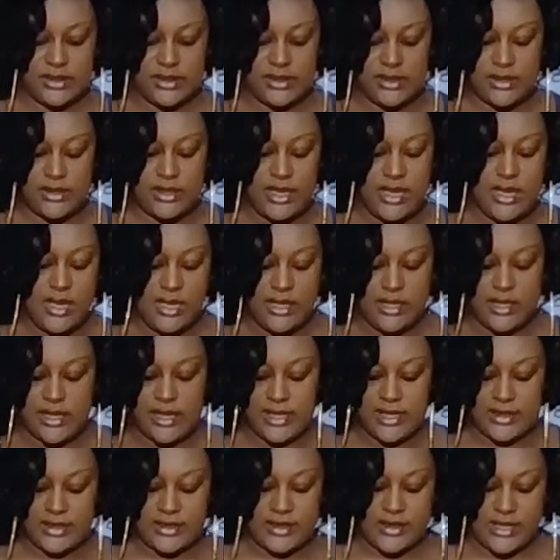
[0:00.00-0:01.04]
And
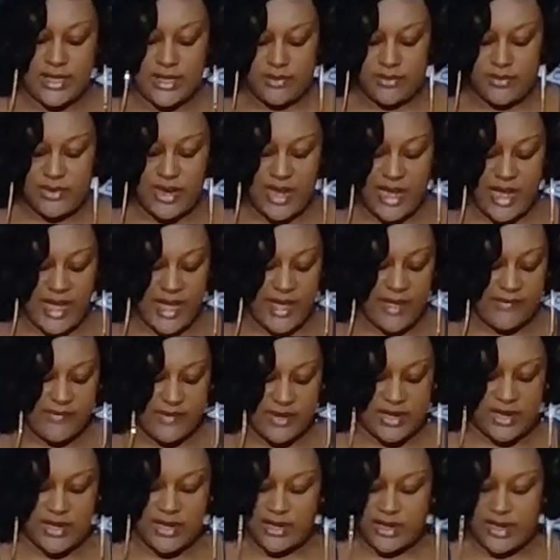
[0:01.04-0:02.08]
like I said, we have
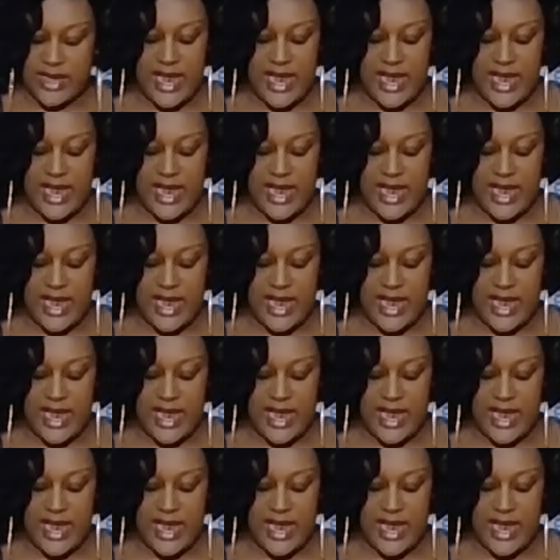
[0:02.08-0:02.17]
in it